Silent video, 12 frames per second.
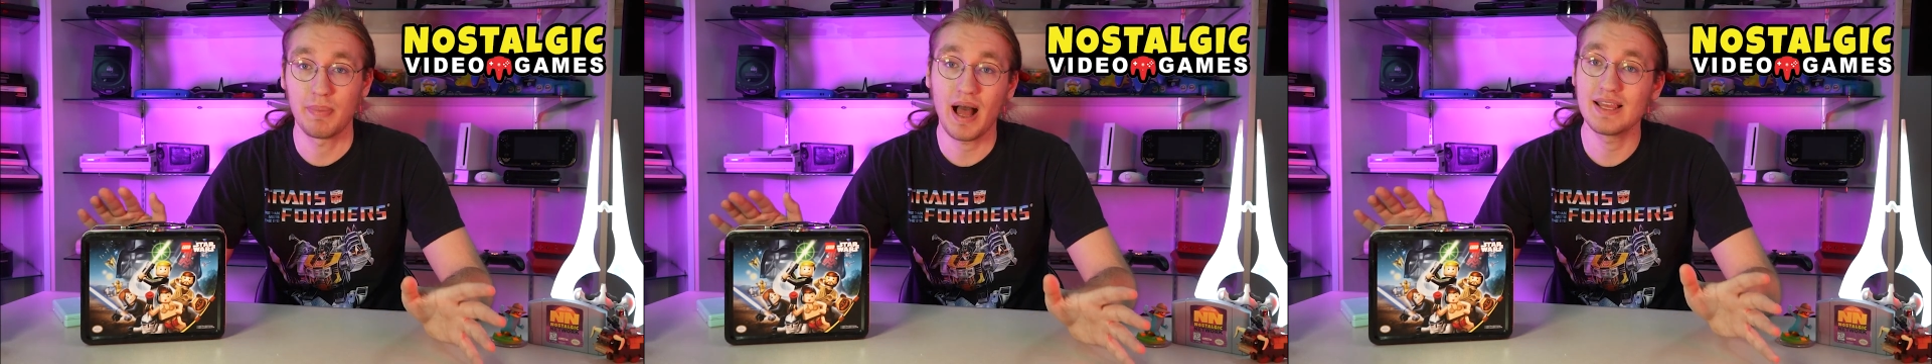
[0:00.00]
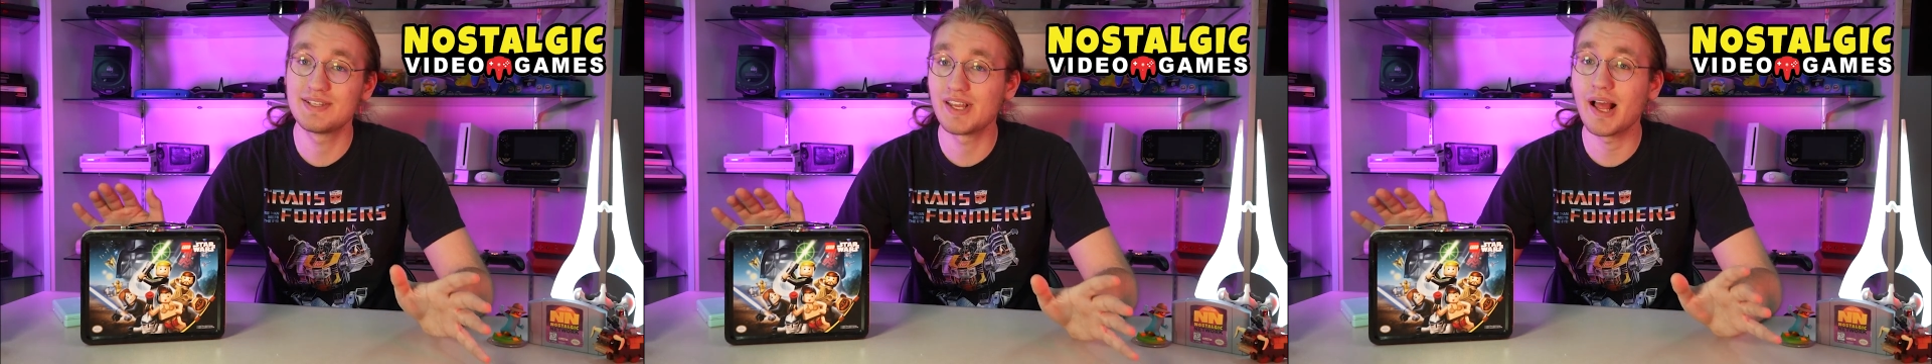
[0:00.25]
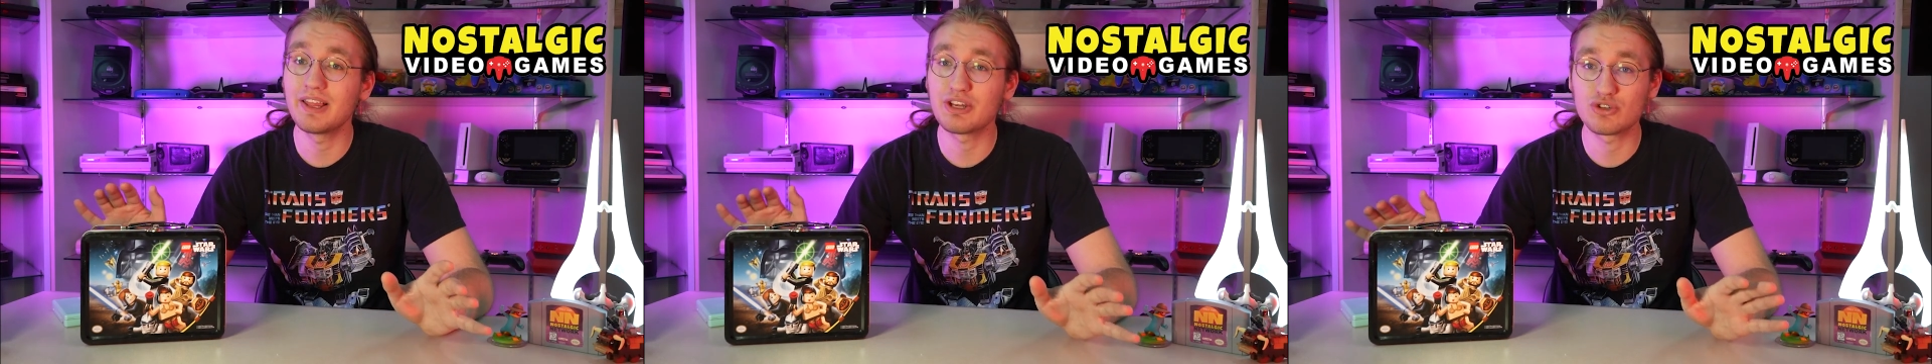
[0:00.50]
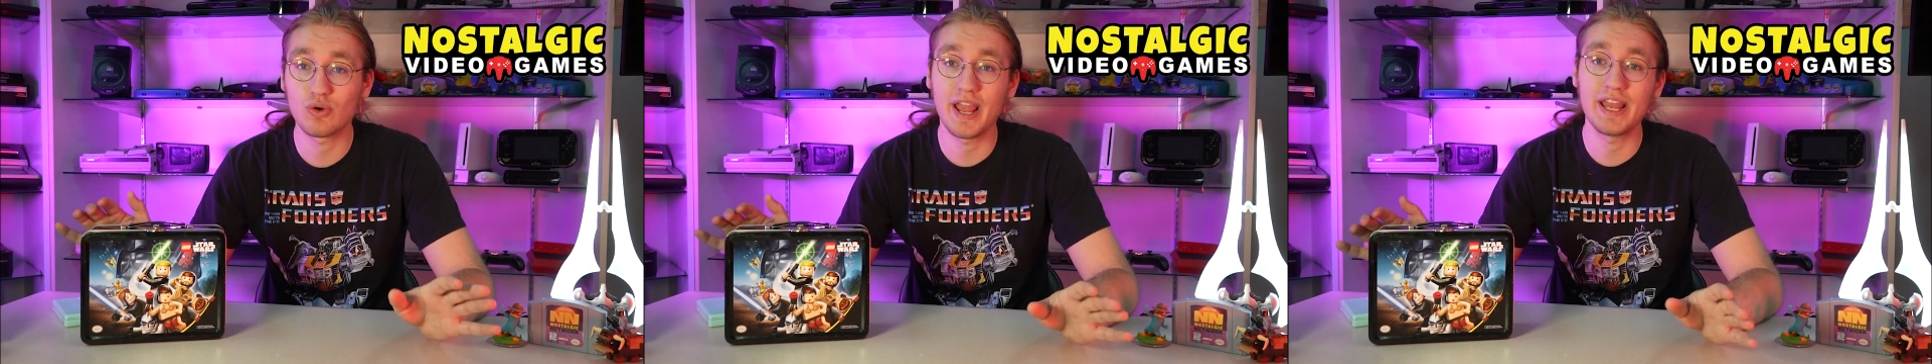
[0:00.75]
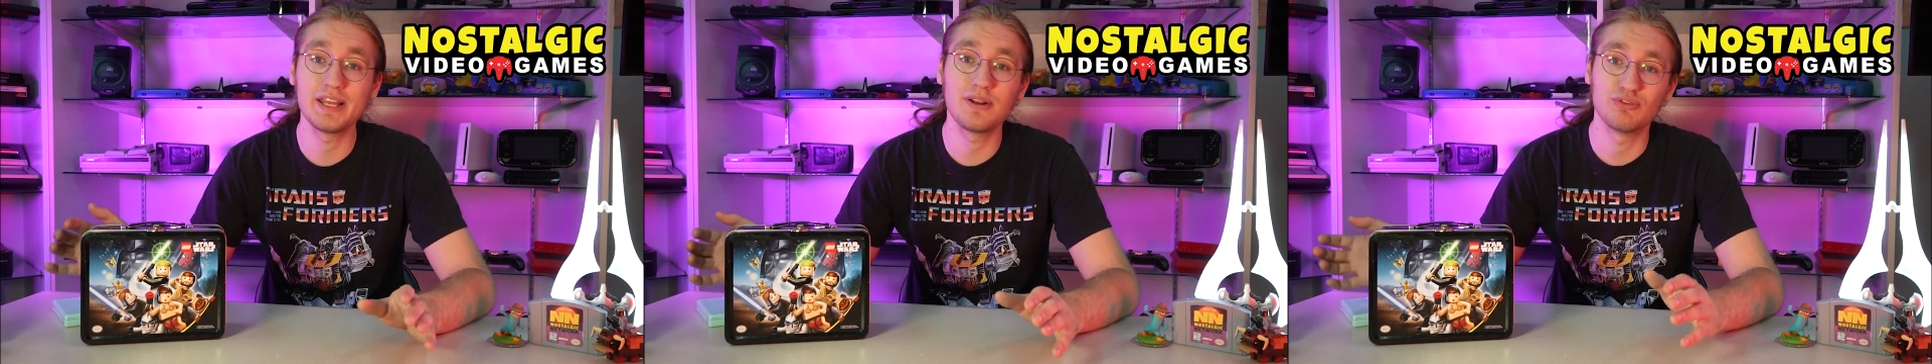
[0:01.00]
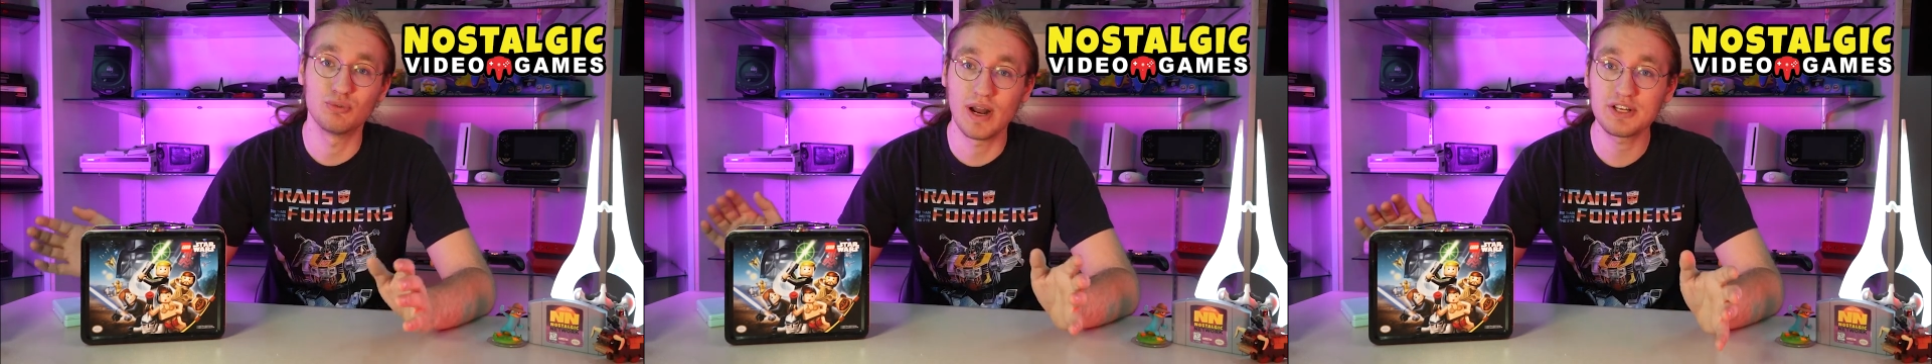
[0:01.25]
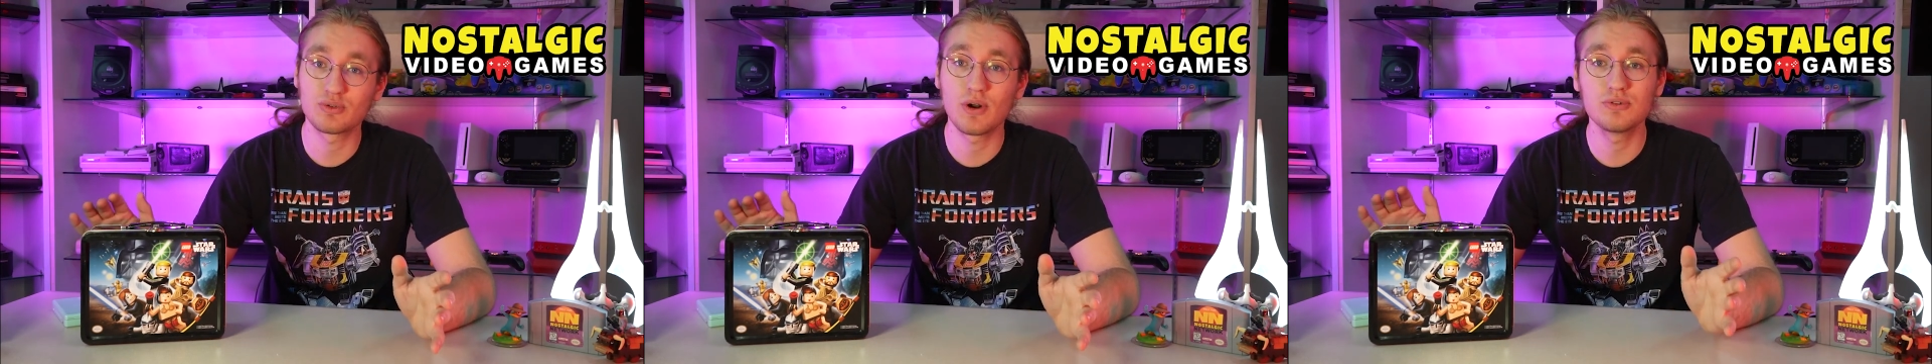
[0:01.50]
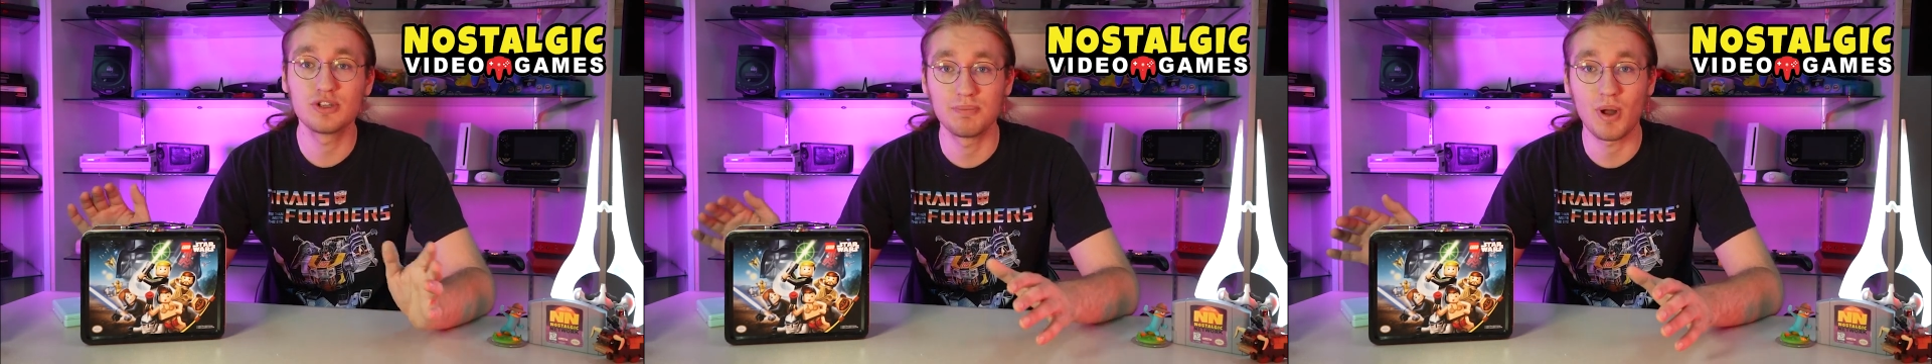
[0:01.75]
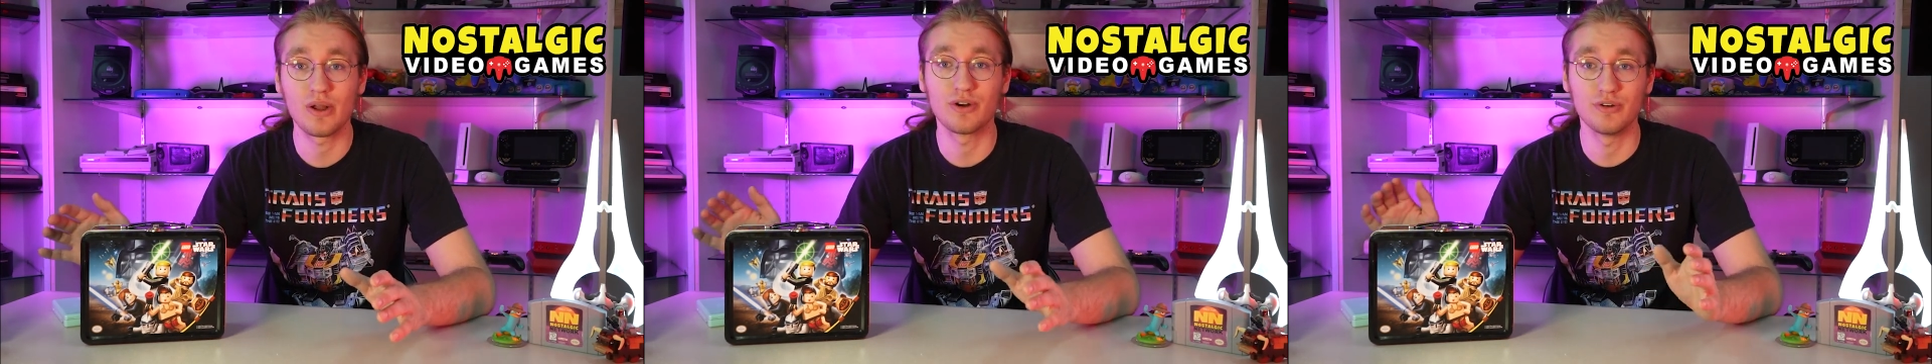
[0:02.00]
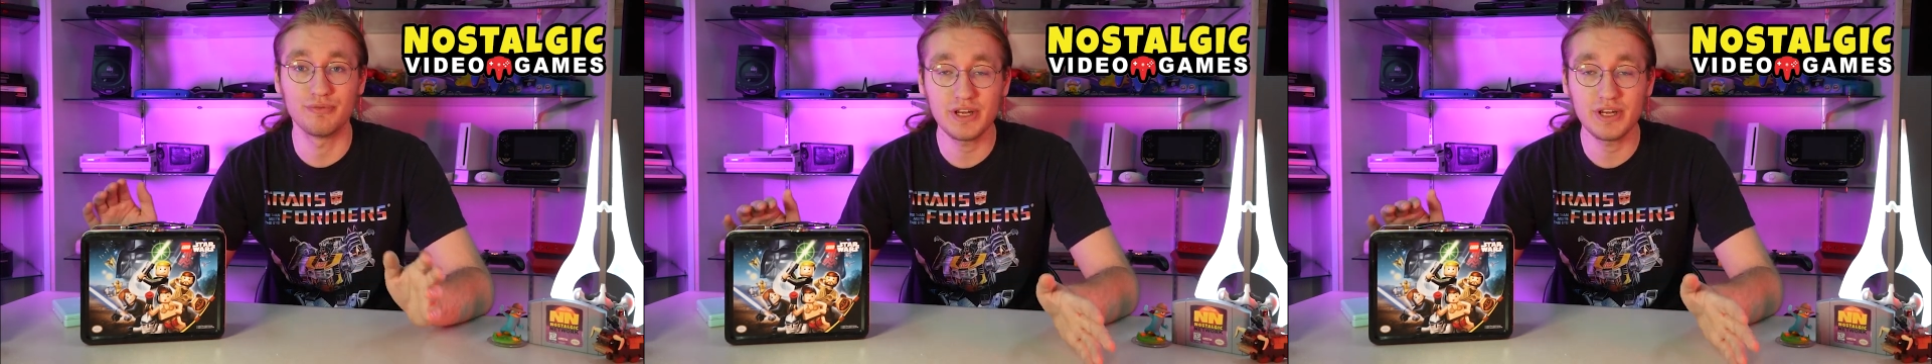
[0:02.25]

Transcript: Buy, sell, and trade retro to modern